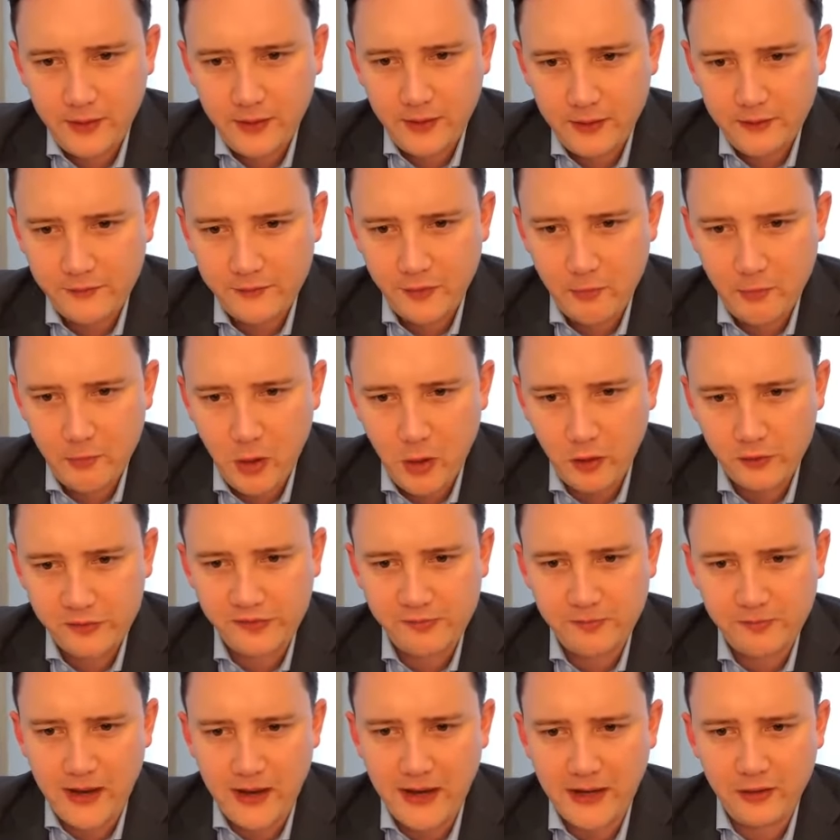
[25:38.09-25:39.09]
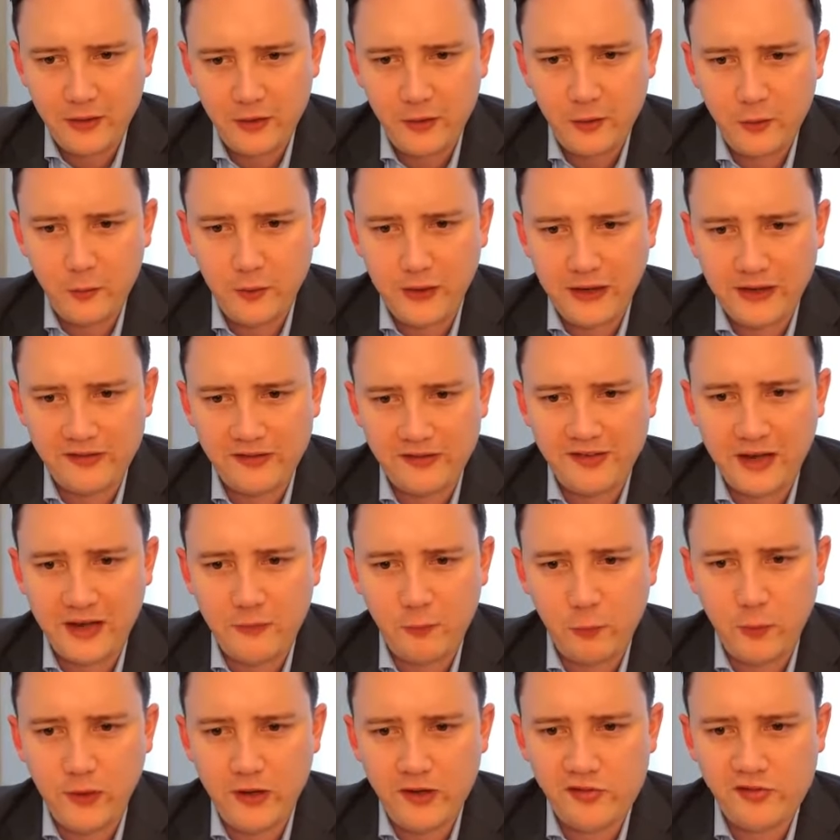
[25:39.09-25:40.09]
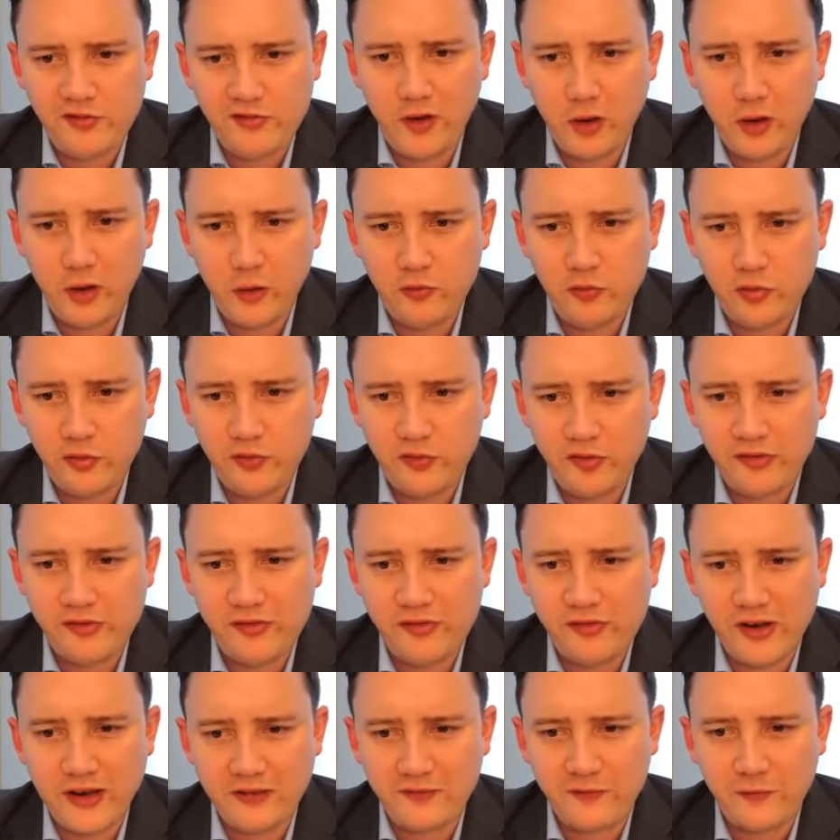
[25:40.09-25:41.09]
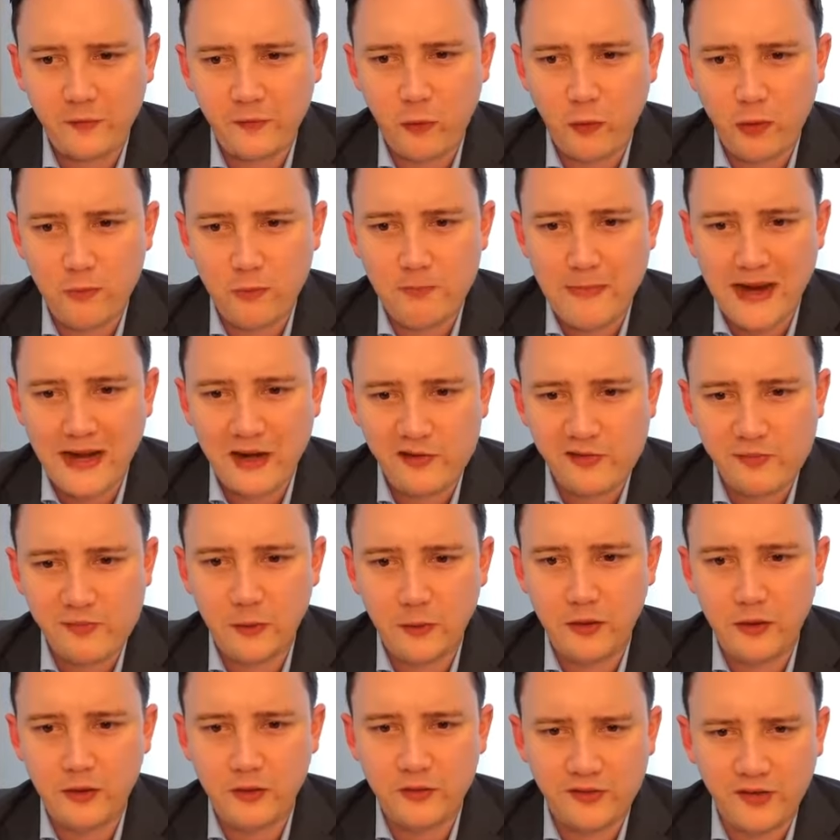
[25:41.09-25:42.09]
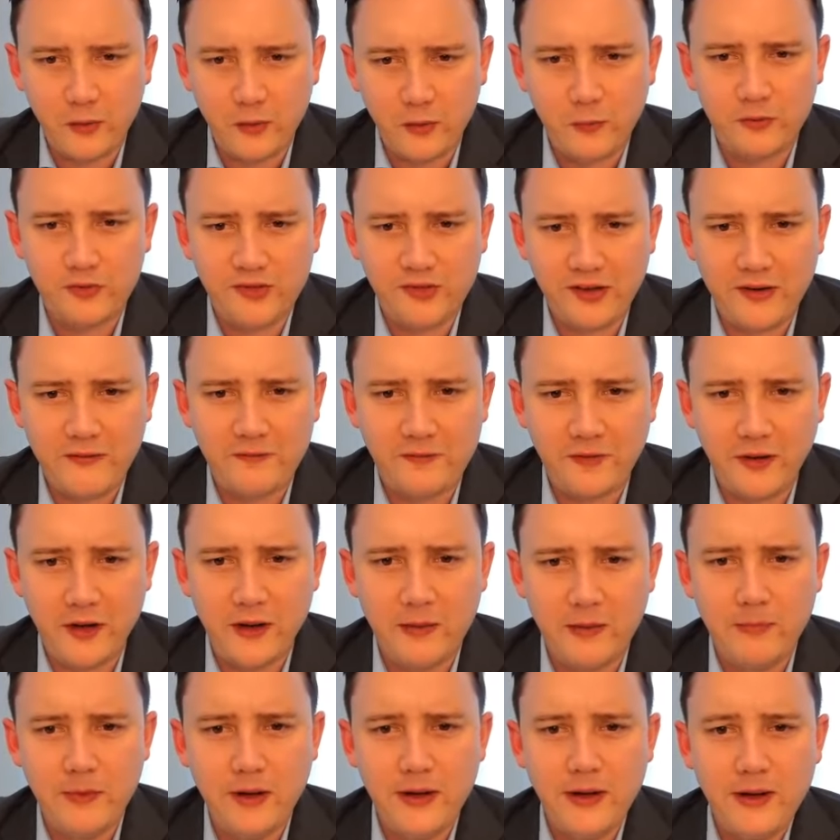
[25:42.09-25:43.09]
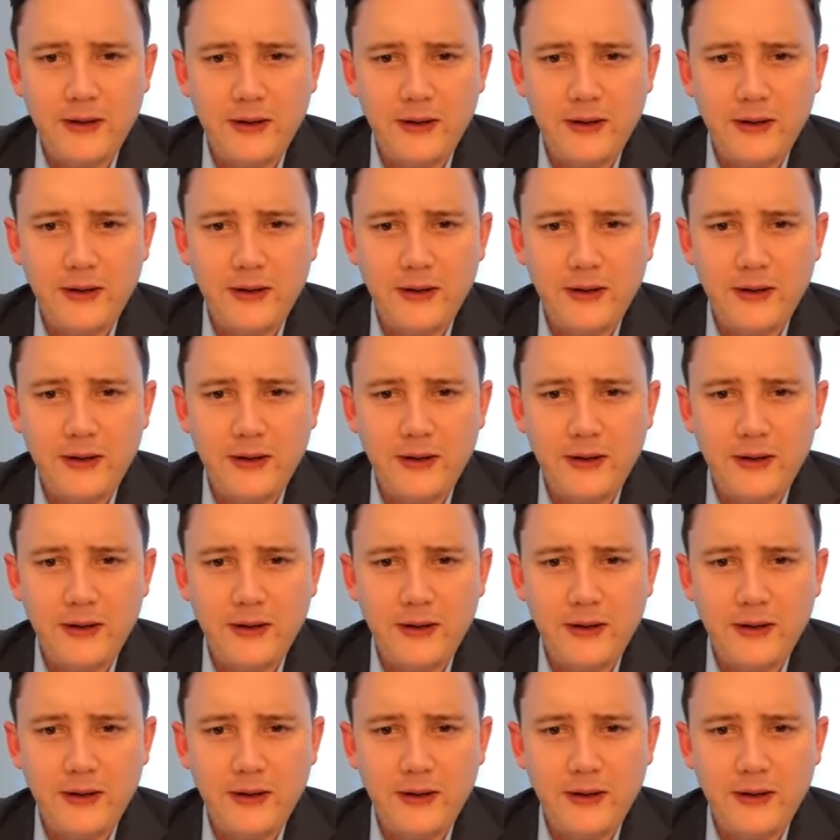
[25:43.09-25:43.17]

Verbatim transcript: from Osman, who has said, which zone do you suggest for a management consultancy firm